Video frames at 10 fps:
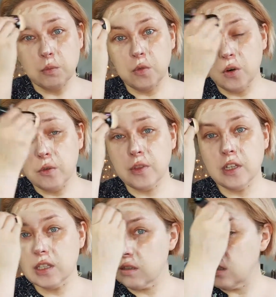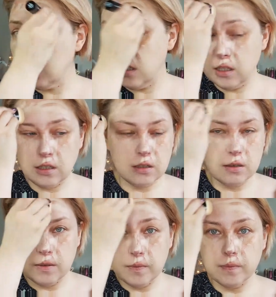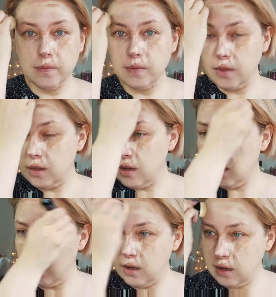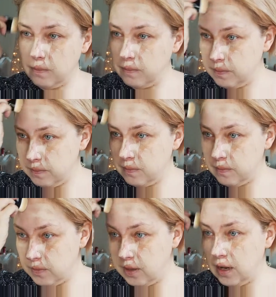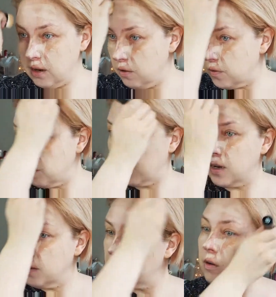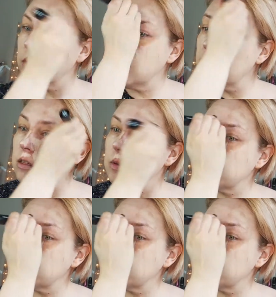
more of these. This is none of my foundation